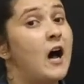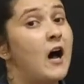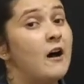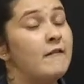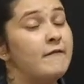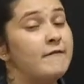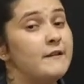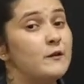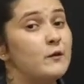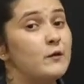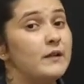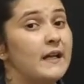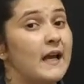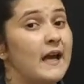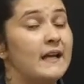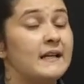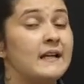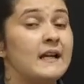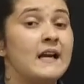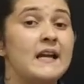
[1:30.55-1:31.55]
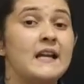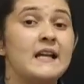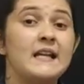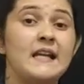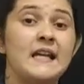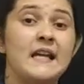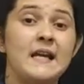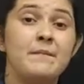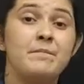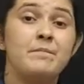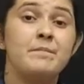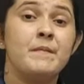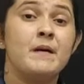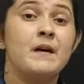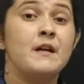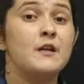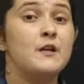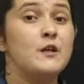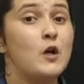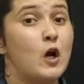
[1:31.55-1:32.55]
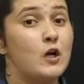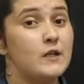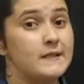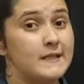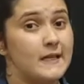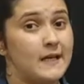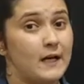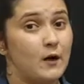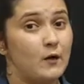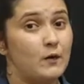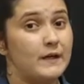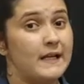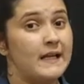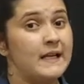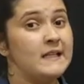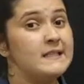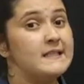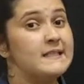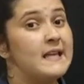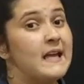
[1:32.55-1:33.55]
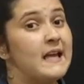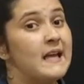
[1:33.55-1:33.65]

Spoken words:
how you can keep your surroundings